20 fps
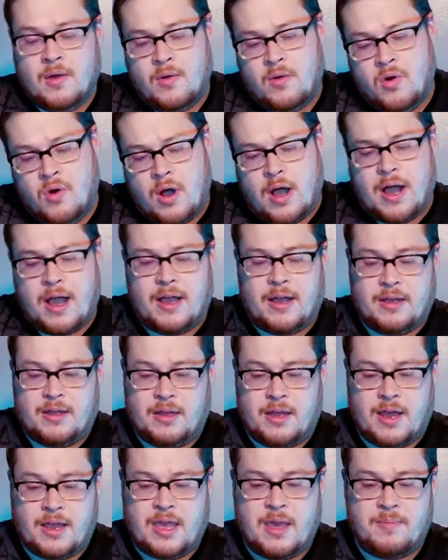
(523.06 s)

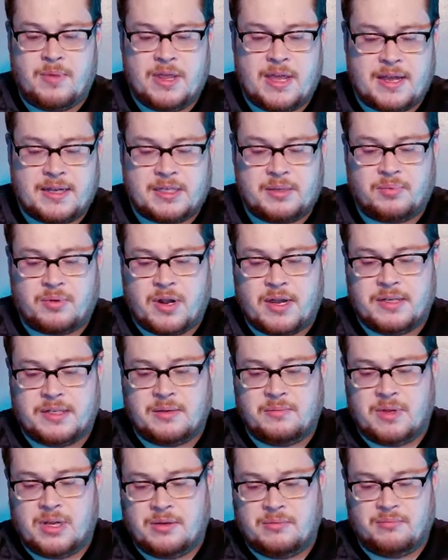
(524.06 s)
I can't be that
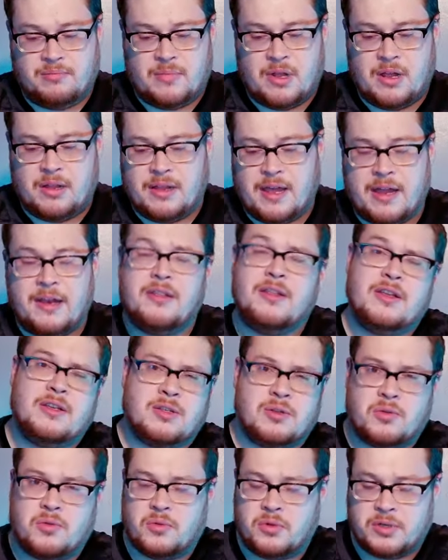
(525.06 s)
surprised. I mean, a lot of
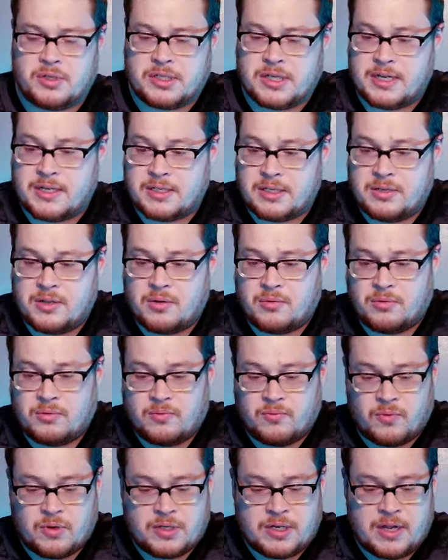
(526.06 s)
these older sets don't
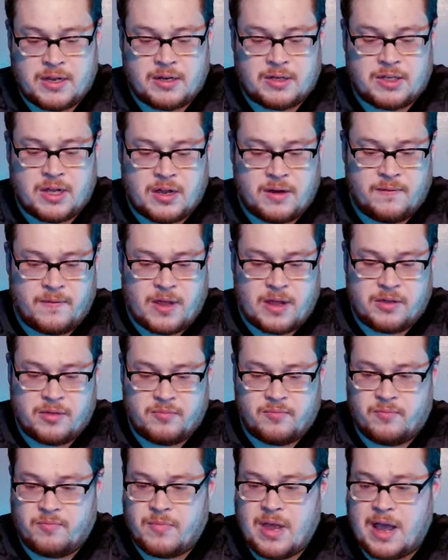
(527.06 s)
retain a ton of
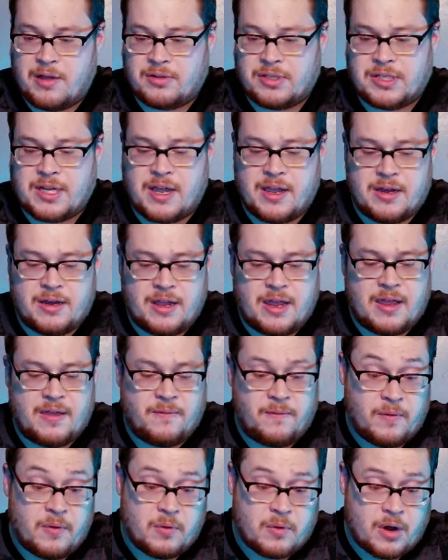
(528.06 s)
value outside a
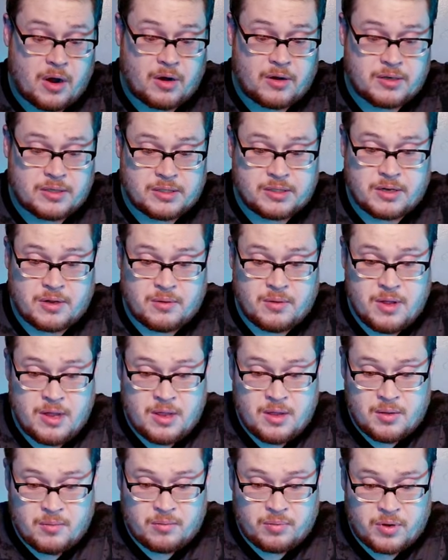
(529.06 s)
few cards, so
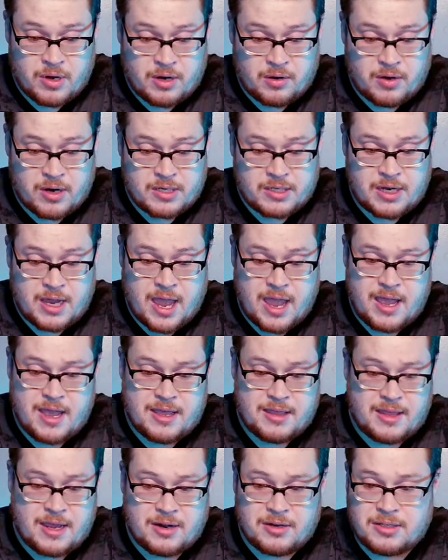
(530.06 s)
pretty crazy.
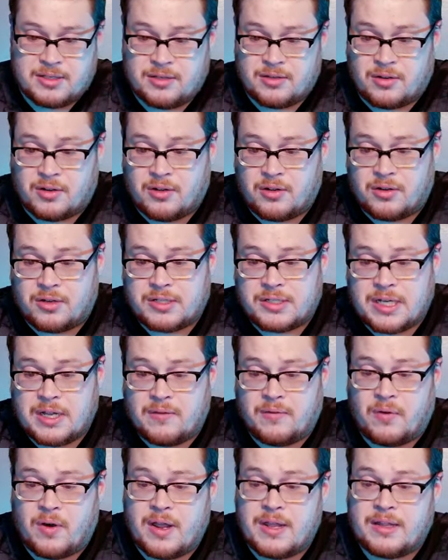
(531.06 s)
Hey, there's the girl
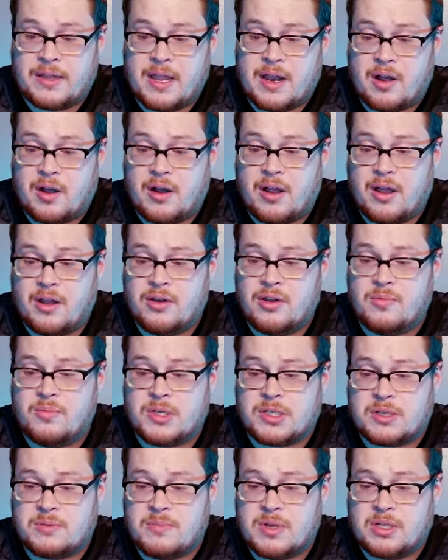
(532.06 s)
herself right there.
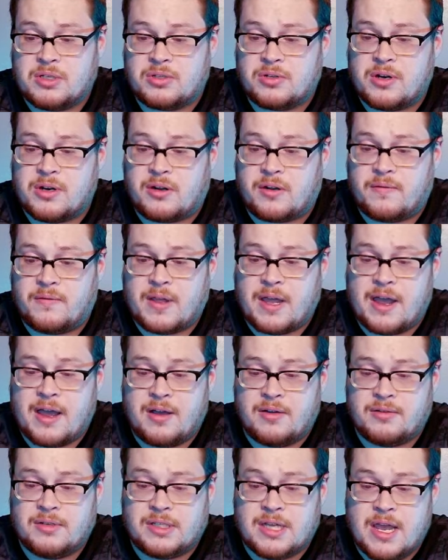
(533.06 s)
Anubis Administrator of the
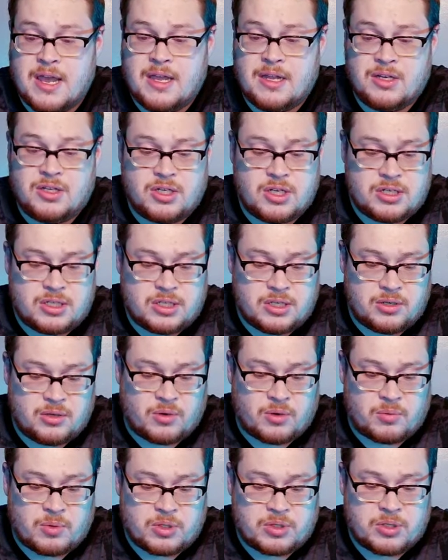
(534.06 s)
Hounds, just the
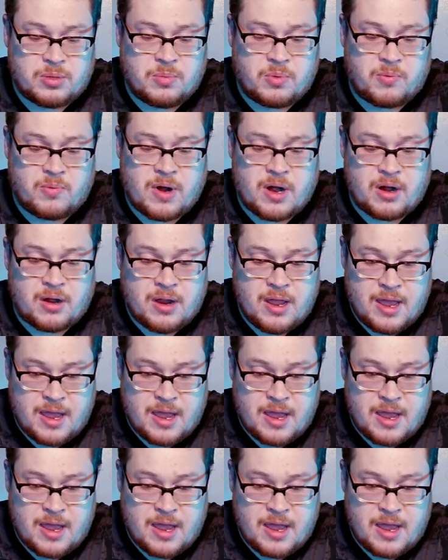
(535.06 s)
normal super rare.